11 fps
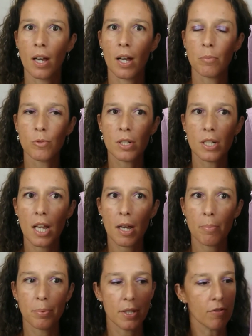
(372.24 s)
I'm really
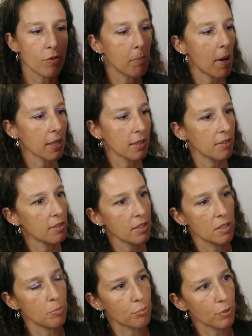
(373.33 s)
happy. The bag is
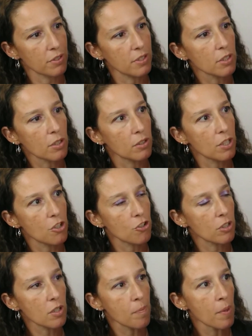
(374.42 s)
still in pristine
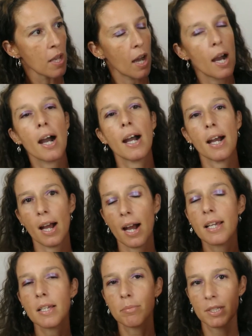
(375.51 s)
condition. I
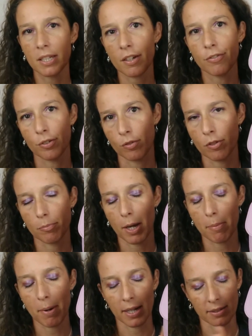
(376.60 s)
am careful with
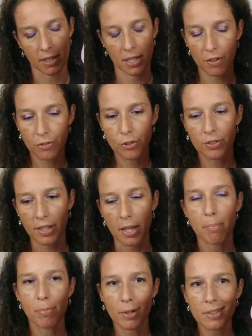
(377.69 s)
my bags, I have to
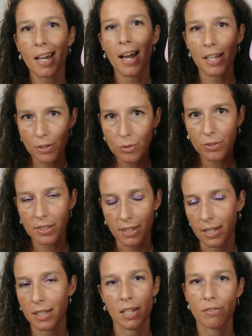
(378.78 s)
say, but I use it
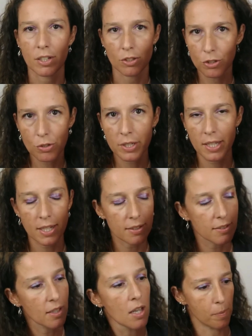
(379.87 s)
and I have got 2 kids.